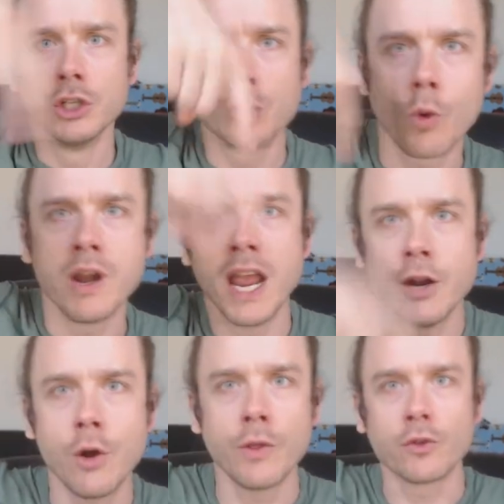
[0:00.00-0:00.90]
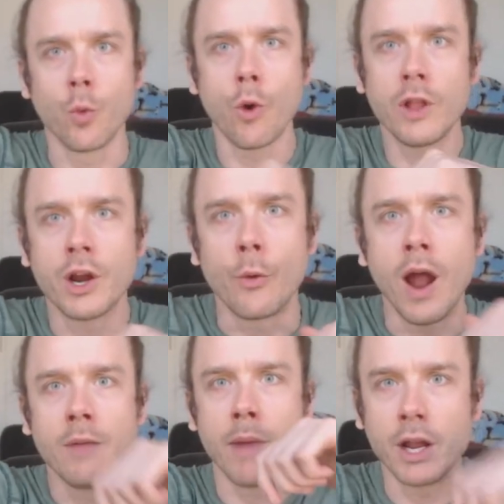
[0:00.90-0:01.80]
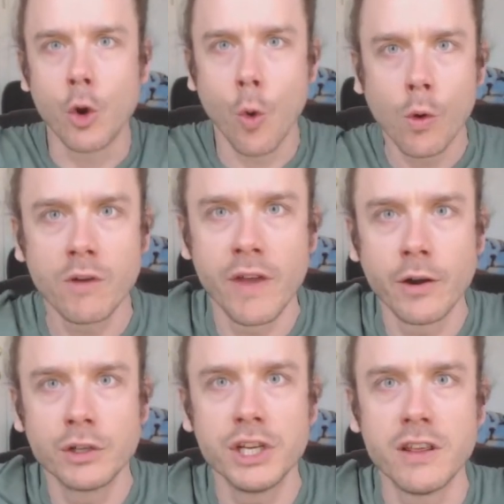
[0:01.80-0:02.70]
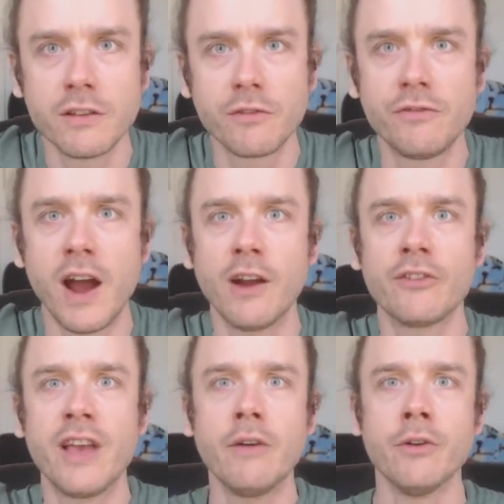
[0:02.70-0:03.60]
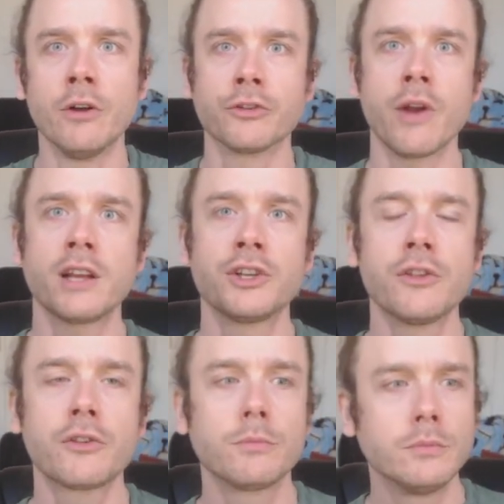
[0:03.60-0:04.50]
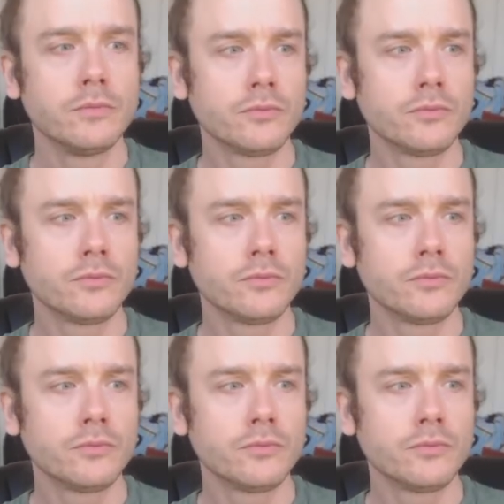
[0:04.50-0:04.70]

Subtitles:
tornado that's whirling around my core of energy that fires out in all directions